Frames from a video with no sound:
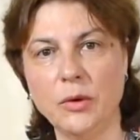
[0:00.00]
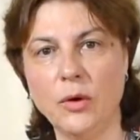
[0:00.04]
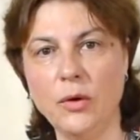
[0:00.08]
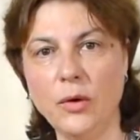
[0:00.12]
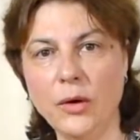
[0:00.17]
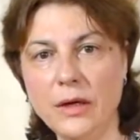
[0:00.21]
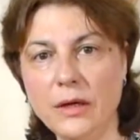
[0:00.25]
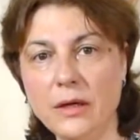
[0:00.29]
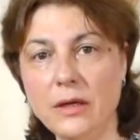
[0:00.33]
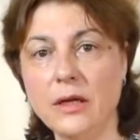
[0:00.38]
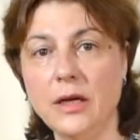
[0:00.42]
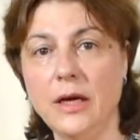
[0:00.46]

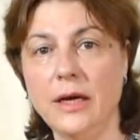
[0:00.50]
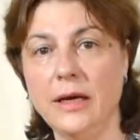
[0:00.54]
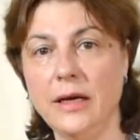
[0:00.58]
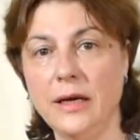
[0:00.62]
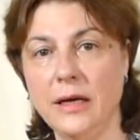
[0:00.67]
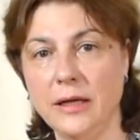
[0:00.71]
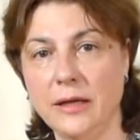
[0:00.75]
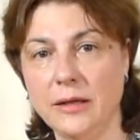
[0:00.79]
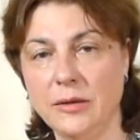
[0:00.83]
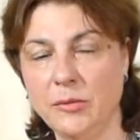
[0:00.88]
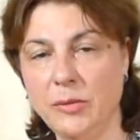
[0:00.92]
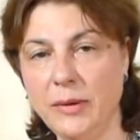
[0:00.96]
oil
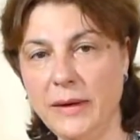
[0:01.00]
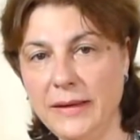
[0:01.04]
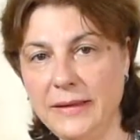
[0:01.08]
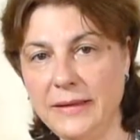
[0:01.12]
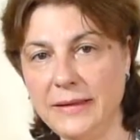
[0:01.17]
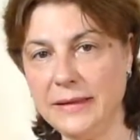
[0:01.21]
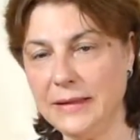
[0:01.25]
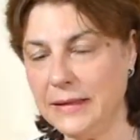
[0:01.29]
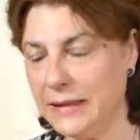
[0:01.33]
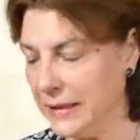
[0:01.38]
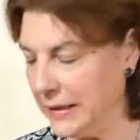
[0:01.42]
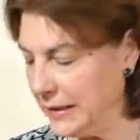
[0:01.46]
and
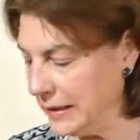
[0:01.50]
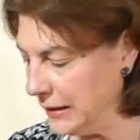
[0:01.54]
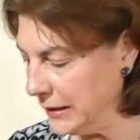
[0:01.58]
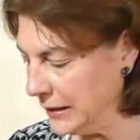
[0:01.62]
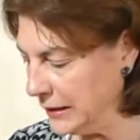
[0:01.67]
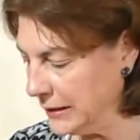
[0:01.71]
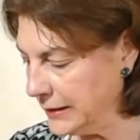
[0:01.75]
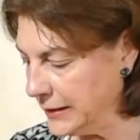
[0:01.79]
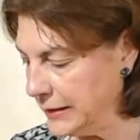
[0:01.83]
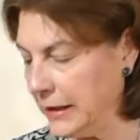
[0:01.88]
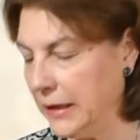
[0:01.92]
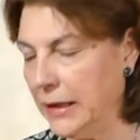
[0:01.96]
butter
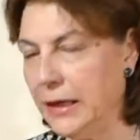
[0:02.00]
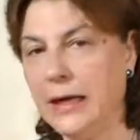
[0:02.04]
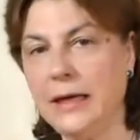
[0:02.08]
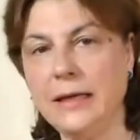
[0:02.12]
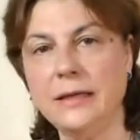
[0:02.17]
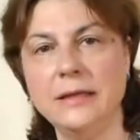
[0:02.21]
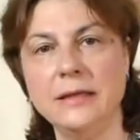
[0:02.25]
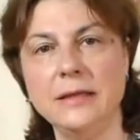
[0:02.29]
is hot